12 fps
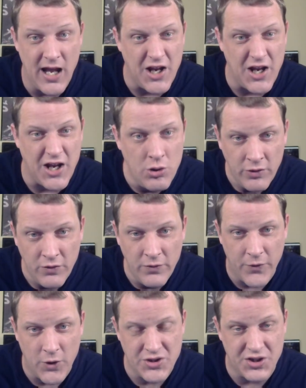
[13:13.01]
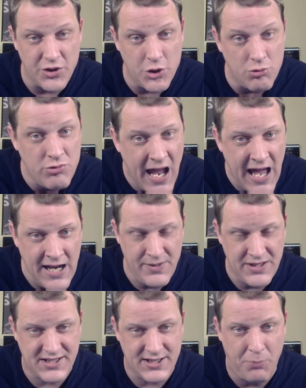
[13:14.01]
and universal,
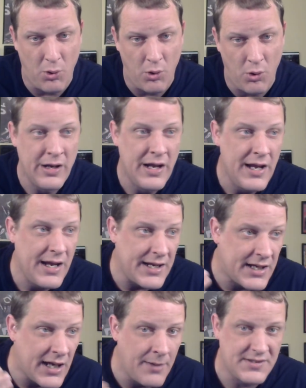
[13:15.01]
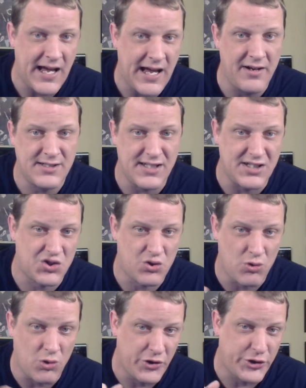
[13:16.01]
unanimous support, he comes out as this
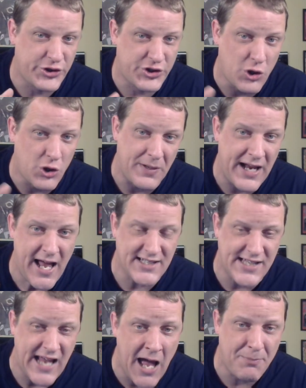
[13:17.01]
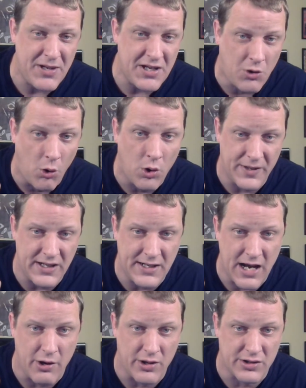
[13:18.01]
troll, stupid-ass, happy Corbin
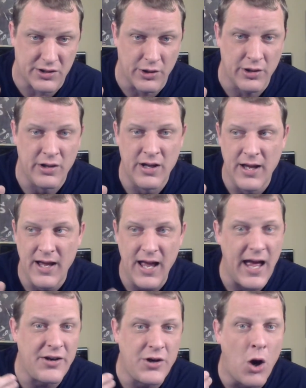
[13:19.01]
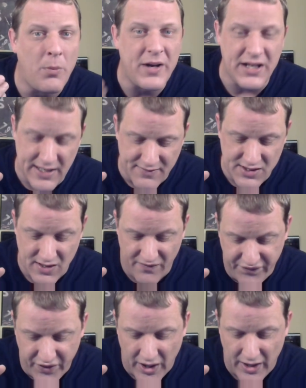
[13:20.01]
character, and nobody gives a
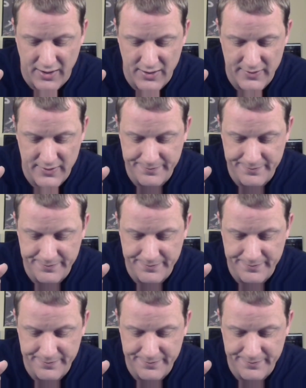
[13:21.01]
fuck.